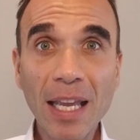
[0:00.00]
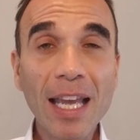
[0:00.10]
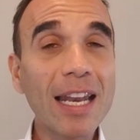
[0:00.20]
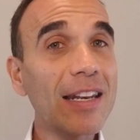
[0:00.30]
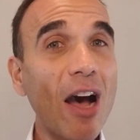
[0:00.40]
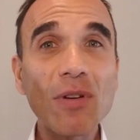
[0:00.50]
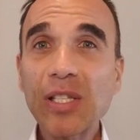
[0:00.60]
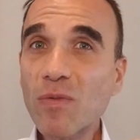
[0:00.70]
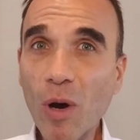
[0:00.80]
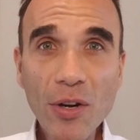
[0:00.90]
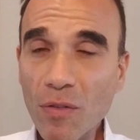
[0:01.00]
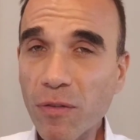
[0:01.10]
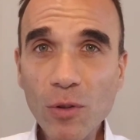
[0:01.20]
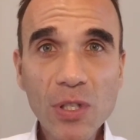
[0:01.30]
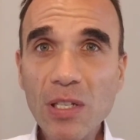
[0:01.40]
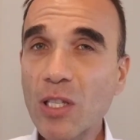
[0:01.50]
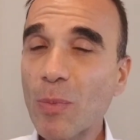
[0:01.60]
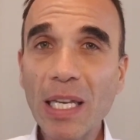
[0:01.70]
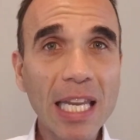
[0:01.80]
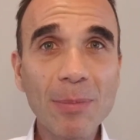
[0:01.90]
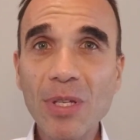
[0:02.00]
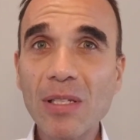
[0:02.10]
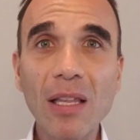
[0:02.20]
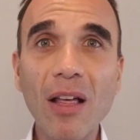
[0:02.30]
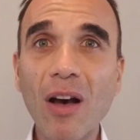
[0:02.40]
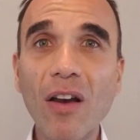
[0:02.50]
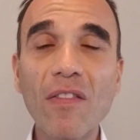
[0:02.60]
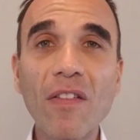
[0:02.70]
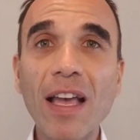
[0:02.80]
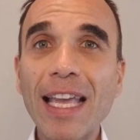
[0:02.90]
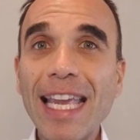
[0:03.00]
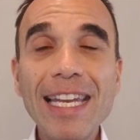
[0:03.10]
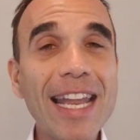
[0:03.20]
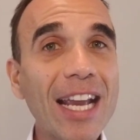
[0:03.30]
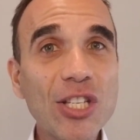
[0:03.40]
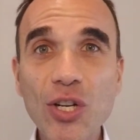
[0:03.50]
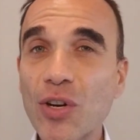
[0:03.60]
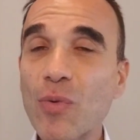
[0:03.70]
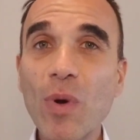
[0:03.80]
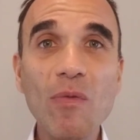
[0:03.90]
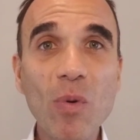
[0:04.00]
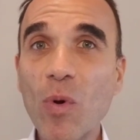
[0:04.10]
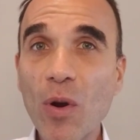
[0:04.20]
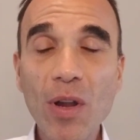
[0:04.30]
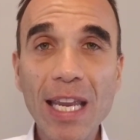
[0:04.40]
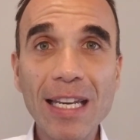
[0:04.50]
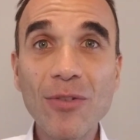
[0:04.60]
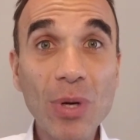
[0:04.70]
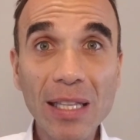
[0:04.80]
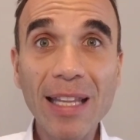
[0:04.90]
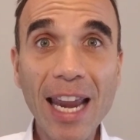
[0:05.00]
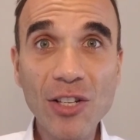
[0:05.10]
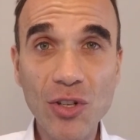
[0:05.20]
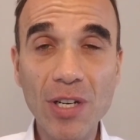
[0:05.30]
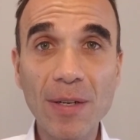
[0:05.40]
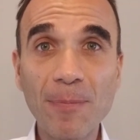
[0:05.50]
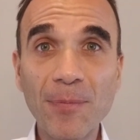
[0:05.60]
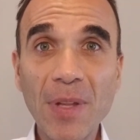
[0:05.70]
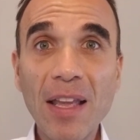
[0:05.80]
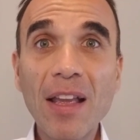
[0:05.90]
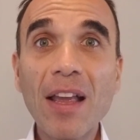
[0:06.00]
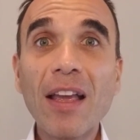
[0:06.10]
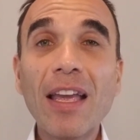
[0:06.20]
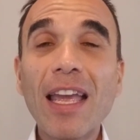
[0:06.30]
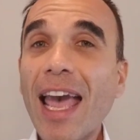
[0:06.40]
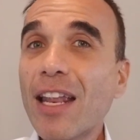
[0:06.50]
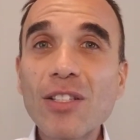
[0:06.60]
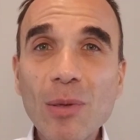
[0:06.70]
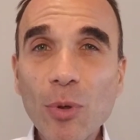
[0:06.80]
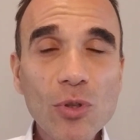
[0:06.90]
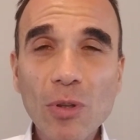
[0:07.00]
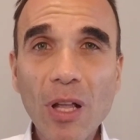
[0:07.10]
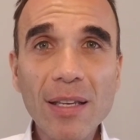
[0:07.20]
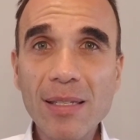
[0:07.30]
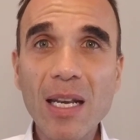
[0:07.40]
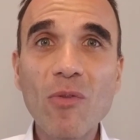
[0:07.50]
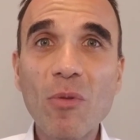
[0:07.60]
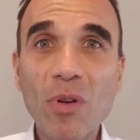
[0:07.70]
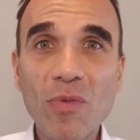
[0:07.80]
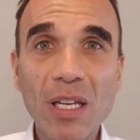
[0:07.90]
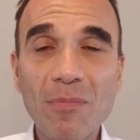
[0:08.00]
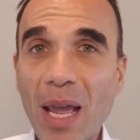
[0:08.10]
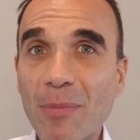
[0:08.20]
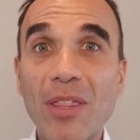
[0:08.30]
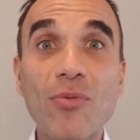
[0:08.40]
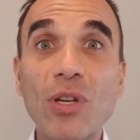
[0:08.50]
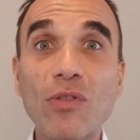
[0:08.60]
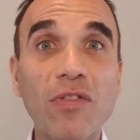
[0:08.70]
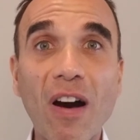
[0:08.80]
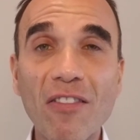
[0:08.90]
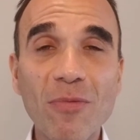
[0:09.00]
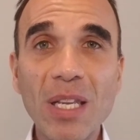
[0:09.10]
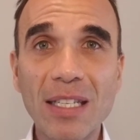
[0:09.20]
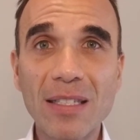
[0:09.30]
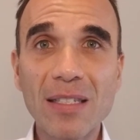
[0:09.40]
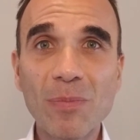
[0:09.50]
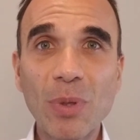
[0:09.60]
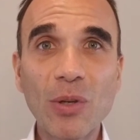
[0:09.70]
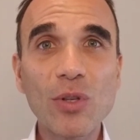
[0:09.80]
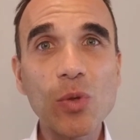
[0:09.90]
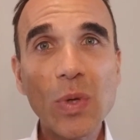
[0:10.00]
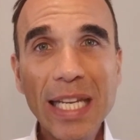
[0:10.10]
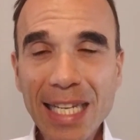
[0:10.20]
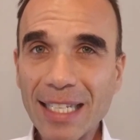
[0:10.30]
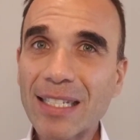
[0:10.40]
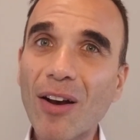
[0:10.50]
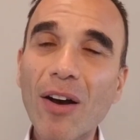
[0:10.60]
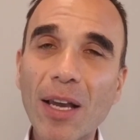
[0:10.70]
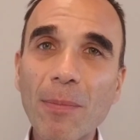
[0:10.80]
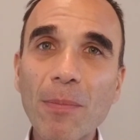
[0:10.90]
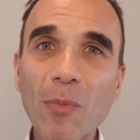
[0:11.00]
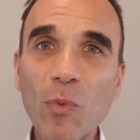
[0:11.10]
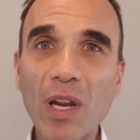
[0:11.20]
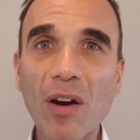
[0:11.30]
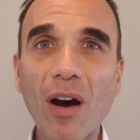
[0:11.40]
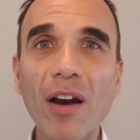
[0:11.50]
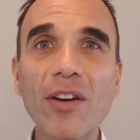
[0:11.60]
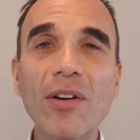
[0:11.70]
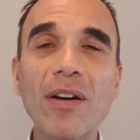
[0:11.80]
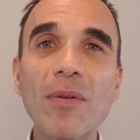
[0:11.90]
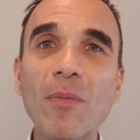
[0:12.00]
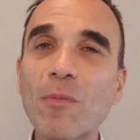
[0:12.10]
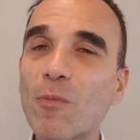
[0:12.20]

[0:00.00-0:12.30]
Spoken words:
Now, it's a wonderful system. It keeps us alive in nature when we were in real danger. And it's supposed to last anywhere between maybe 3 to 5 minutes, because within that time, we are either